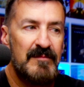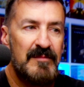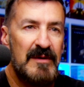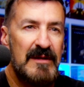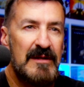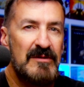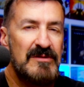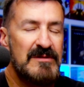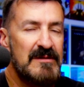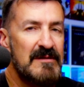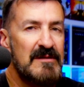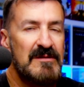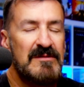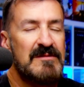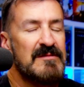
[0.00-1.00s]
But
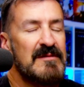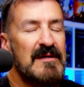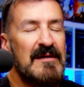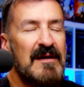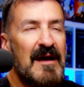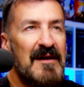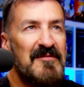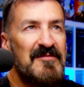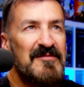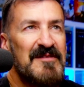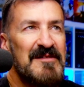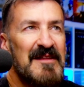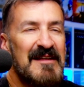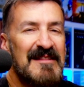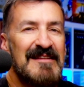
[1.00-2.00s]
I
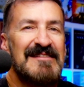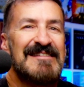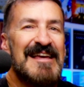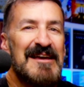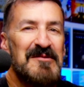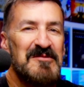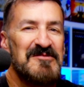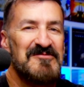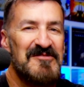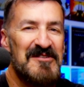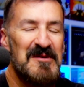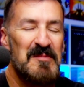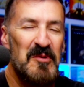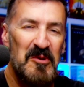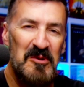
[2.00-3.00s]
feel like this game is
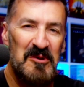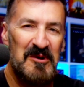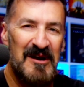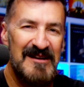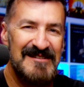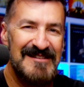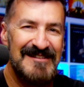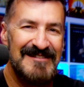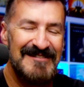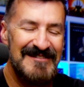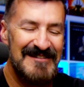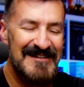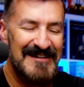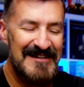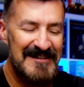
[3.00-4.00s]
very polarizing,
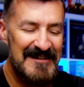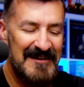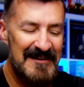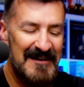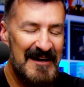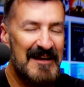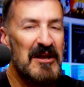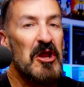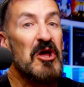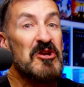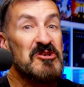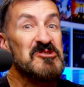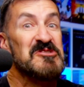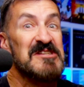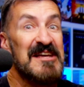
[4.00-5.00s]
and I can
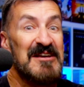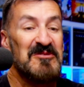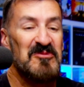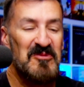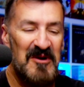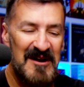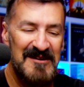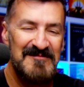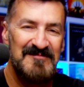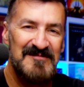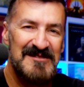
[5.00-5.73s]
understand why.